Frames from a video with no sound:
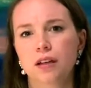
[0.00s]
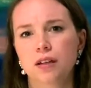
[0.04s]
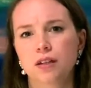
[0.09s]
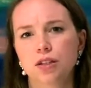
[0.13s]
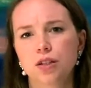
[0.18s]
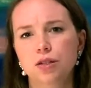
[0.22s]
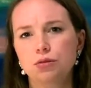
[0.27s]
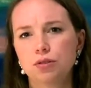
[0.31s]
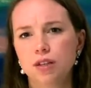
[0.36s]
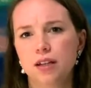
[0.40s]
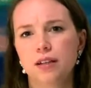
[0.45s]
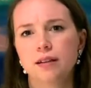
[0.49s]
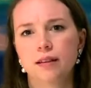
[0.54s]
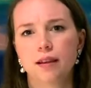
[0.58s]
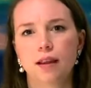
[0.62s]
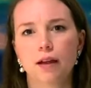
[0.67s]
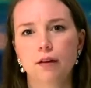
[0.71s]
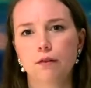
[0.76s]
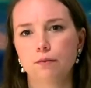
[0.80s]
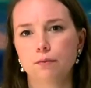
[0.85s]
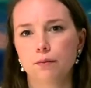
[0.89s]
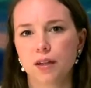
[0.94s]
you didn't
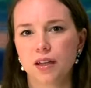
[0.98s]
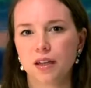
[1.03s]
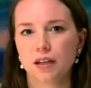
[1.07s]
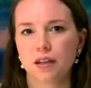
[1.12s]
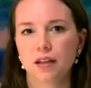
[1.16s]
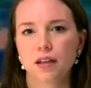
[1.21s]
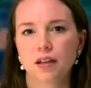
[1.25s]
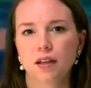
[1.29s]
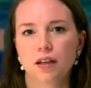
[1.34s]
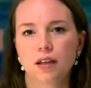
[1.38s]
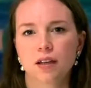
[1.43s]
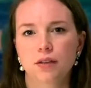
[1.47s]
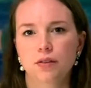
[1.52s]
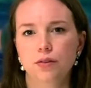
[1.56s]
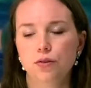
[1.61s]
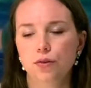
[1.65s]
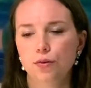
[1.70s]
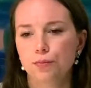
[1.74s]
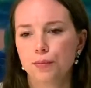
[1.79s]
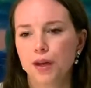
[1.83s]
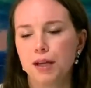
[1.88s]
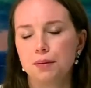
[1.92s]
love me,
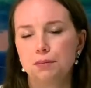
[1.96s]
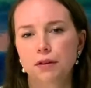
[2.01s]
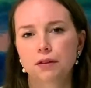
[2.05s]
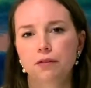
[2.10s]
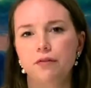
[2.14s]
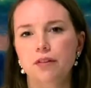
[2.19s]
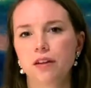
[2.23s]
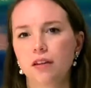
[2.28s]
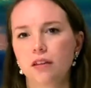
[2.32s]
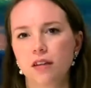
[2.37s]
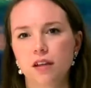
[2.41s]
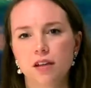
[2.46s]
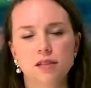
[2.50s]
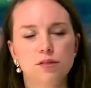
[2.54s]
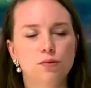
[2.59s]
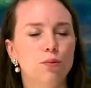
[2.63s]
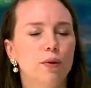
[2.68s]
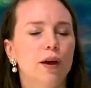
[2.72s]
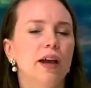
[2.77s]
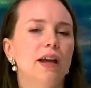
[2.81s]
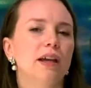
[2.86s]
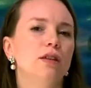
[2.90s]
you made me feel this
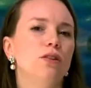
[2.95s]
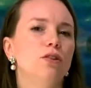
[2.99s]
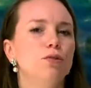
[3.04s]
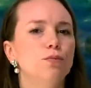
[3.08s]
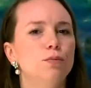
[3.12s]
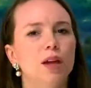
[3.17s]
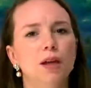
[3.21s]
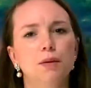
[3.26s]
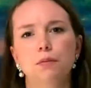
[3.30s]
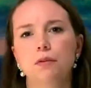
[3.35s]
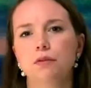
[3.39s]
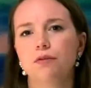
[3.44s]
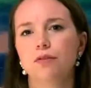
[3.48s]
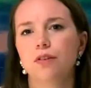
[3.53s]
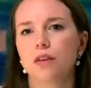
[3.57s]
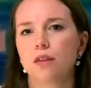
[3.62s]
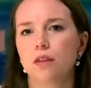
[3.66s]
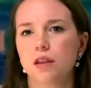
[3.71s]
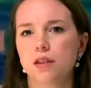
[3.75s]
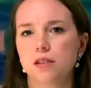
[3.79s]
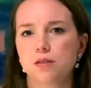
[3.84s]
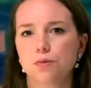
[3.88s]
way, you made me
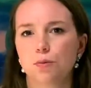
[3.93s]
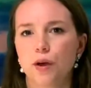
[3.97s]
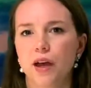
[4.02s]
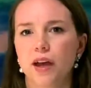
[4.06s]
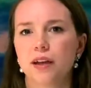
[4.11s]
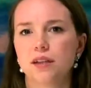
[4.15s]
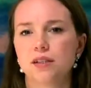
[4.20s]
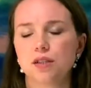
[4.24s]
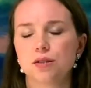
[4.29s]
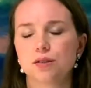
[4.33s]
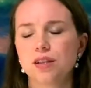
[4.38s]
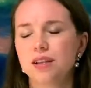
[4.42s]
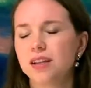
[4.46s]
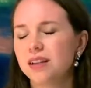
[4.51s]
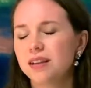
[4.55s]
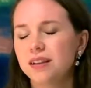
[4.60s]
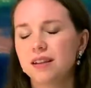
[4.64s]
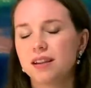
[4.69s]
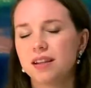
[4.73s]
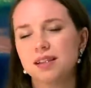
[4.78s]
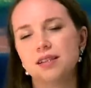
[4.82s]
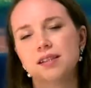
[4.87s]
feel this way. So
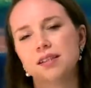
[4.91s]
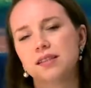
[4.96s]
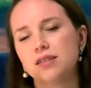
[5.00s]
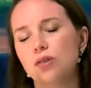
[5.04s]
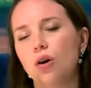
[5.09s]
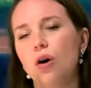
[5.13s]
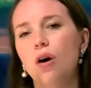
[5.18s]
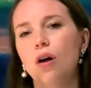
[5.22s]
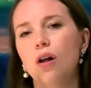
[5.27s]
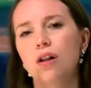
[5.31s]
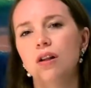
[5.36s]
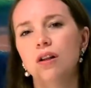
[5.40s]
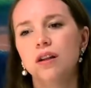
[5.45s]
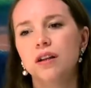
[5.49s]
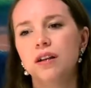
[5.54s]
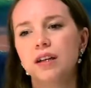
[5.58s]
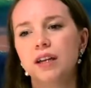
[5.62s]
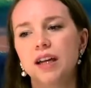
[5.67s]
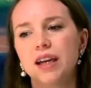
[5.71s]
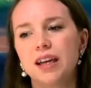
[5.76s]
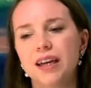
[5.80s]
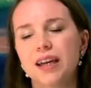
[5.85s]
this is all
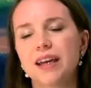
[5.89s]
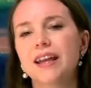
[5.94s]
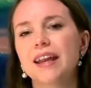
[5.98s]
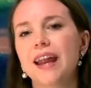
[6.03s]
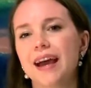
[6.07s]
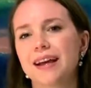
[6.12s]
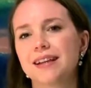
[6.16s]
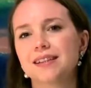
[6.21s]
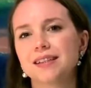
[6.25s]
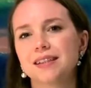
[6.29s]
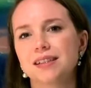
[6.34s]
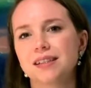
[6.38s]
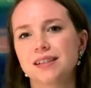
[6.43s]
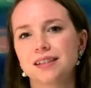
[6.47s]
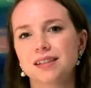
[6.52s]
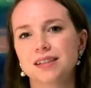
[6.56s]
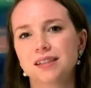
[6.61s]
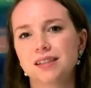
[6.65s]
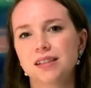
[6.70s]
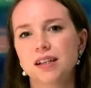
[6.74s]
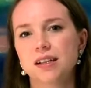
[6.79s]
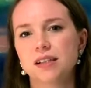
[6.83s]
connected.
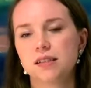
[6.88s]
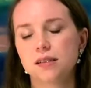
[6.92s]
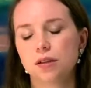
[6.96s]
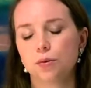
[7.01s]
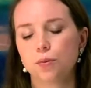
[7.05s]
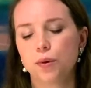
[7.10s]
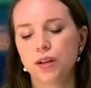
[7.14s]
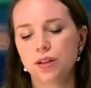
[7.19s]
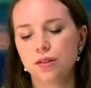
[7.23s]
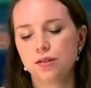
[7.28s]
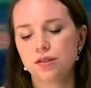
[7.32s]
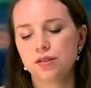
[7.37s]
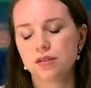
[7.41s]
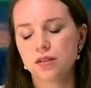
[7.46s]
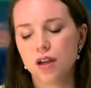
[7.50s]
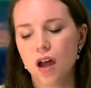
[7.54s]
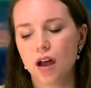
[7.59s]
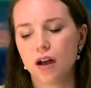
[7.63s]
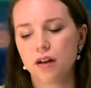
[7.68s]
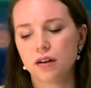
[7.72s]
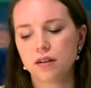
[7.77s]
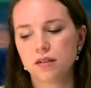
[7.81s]
So when you
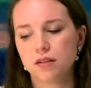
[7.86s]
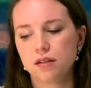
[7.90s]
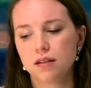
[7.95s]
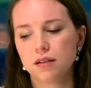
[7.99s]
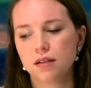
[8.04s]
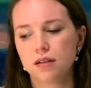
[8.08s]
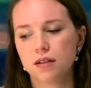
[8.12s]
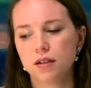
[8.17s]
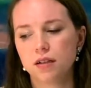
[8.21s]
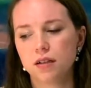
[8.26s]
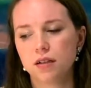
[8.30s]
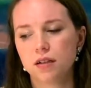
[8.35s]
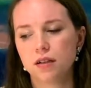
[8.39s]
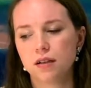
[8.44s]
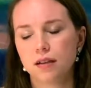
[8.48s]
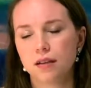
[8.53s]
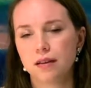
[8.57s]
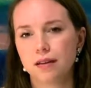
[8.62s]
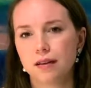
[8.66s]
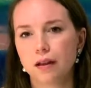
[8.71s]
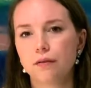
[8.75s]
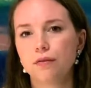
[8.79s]
start
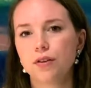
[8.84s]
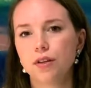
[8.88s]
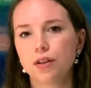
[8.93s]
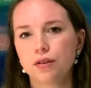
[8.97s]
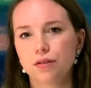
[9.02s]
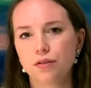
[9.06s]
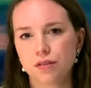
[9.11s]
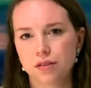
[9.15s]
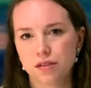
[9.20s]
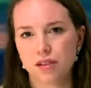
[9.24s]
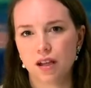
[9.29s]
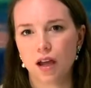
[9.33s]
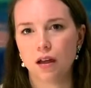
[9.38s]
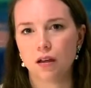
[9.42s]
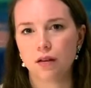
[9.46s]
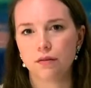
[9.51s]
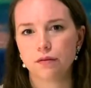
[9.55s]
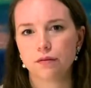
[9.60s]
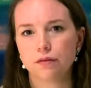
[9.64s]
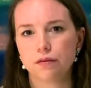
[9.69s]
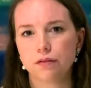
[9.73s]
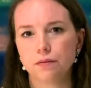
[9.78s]
loving
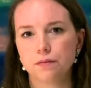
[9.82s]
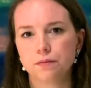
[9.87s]
yourself,